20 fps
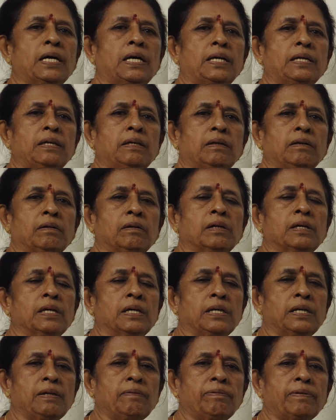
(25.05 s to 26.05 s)
and
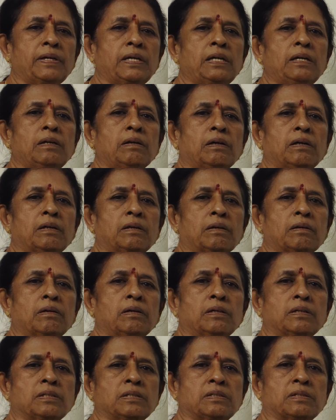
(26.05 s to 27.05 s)
different
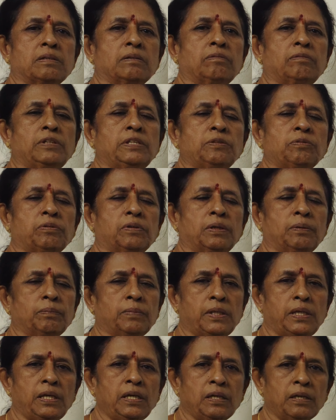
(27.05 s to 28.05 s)
organs which
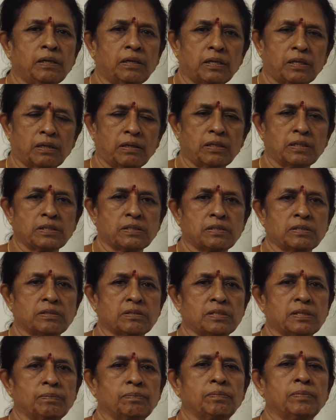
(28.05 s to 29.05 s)
form the organ
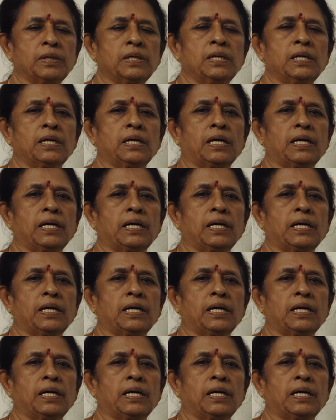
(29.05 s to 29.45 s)
system